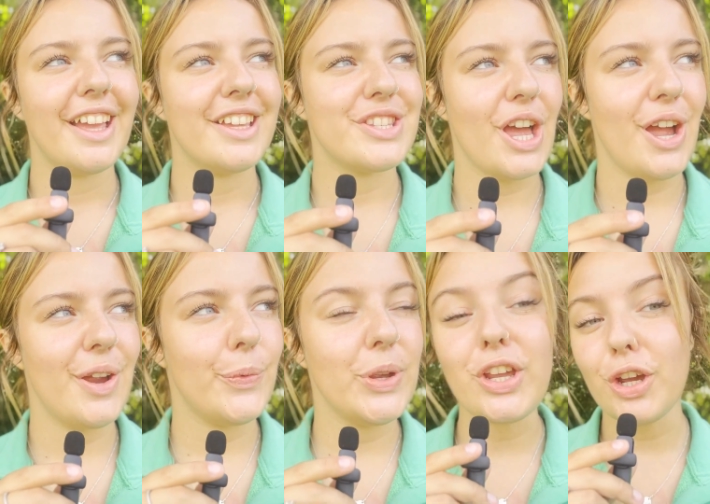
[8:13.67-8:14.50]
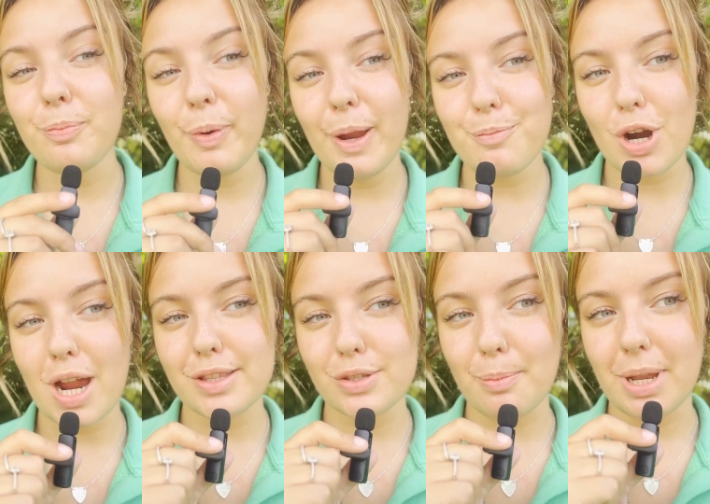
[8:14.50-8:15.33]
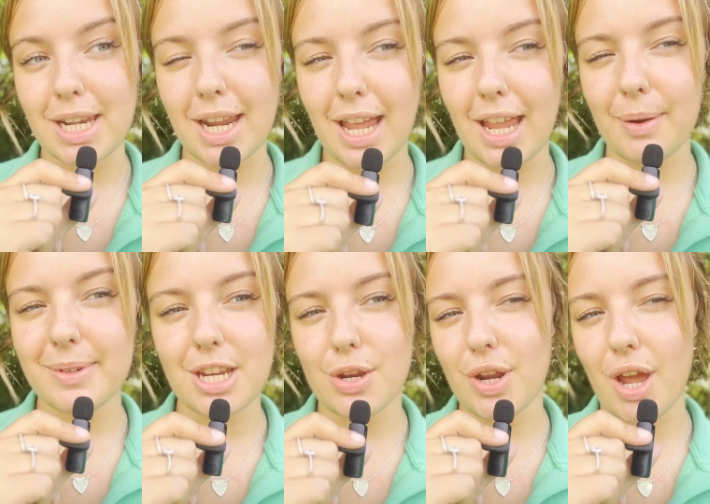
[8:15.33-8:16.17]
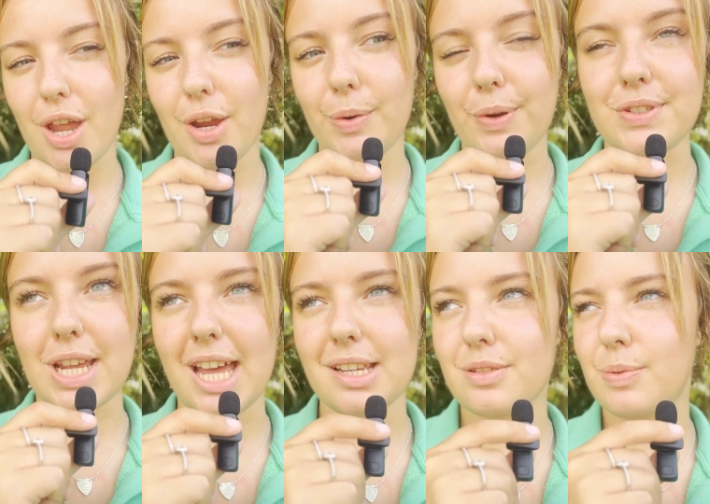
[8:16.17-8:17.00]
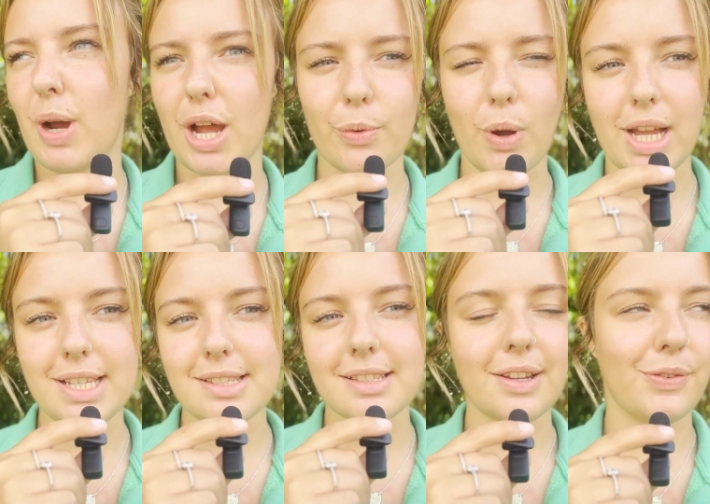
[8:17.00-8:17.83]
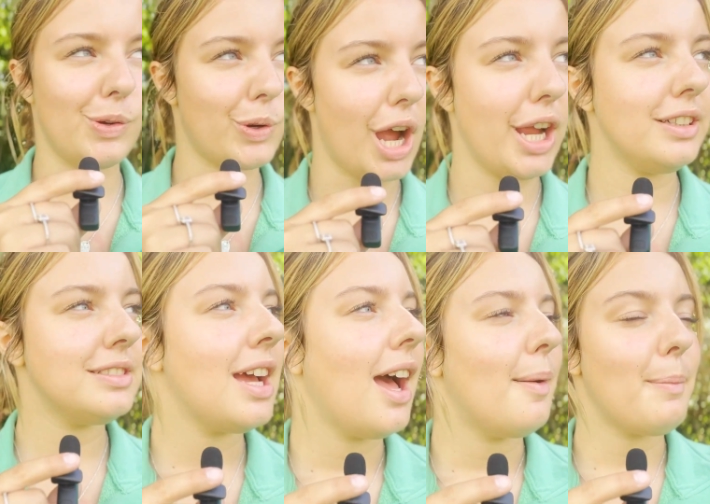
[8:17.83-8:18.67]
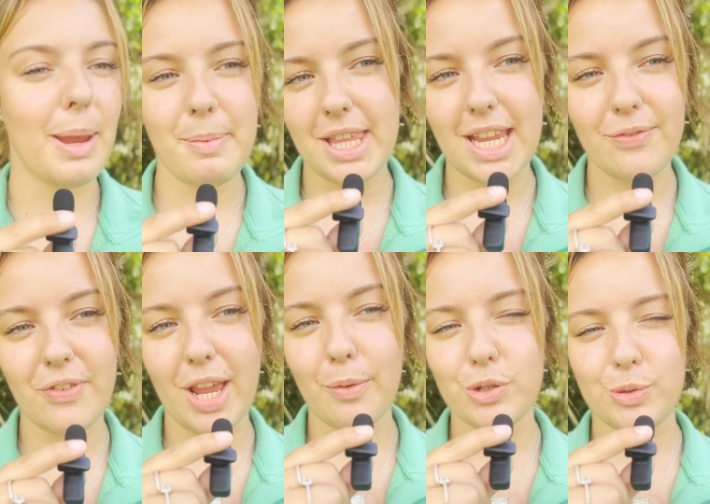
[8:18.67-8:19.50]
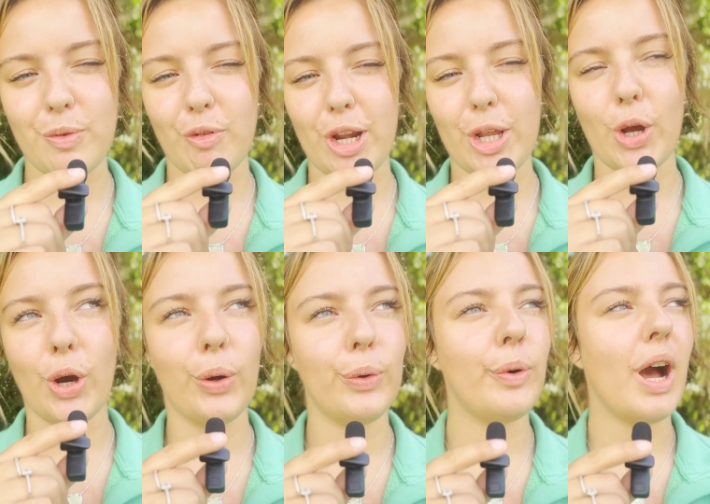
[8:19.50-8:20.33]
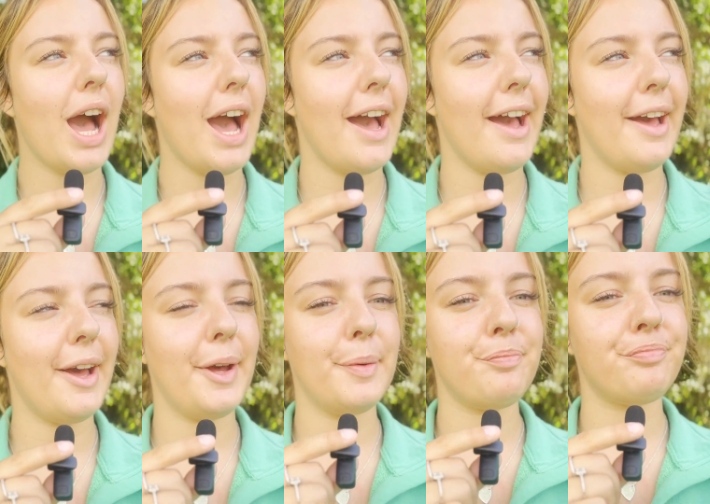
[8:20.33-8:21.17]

so we could be at Brands on Monday. We don't know with Dad work-wise if he'll go. Maybe the evening, which would be really cool. Um,